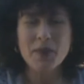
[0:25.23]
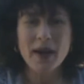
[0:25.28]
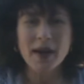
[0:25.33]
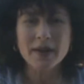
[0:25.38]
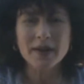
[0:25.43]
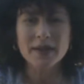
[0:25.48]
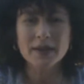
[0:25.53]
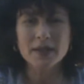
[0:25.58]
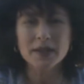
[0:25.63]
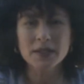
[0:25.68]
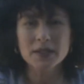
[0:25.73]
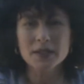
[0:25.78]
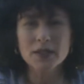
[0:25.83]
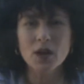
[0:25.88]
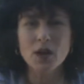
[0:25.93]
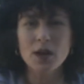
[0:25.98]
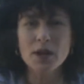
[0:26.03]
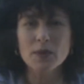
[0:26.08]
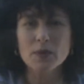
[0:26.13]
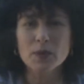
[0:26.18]
back in a
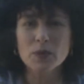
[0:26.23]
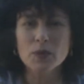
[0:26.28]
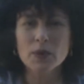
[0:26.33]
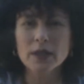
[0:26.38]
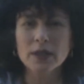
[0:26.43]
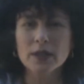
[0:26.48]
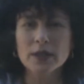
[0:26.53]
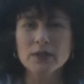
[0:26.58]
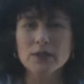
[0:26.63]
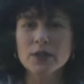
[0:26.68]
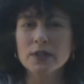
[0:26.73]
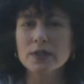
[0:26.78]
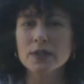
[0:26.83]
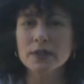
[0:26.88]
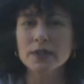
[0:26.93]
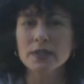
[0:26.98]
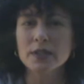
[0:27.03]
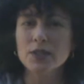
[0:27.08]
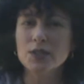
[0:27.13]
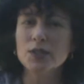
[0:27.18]
time when we lived as
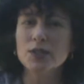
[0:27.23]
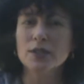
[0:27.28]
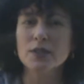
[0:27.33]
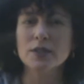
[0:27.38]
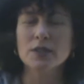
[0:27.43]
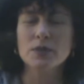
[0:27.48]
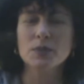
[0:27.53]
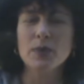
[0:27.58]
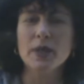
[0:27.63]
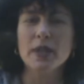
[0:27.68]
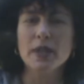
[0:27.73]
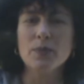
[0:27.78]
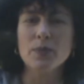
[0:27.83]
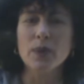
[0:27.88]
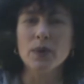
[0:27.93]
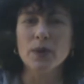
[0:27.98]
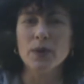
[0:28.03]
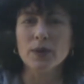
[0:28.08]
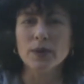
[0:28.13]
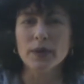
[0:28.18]
indigenous
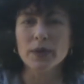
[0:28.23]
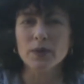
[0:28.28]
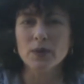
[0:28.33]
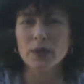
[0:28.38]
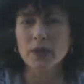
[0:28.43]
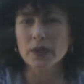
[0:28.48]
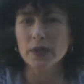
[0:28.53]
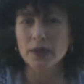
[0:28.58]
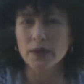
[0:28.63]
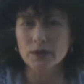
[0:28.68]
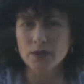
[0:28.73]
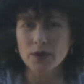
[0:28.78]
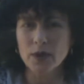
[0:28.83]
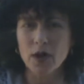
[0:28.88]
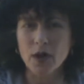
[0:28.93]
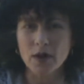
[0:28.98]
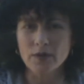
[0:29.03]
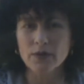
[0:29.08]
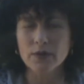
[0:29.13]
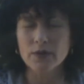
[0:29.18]
people and we lived
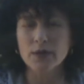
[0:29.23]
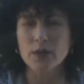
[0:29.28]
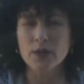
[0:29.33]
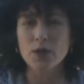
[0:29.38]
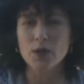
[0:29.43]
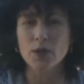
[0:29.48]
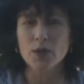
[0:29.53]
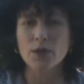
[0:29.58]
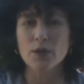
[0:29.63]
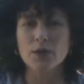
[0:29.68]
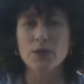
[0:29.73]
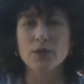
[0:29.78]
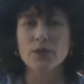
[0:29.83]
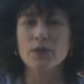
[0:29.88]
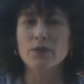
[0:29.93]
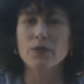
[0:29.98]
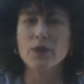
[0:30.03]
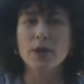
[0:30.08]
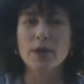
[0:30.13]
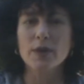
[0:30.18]
off of the earth,
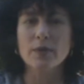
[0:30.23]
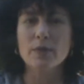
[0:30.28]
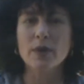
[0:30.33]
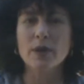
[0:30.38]
very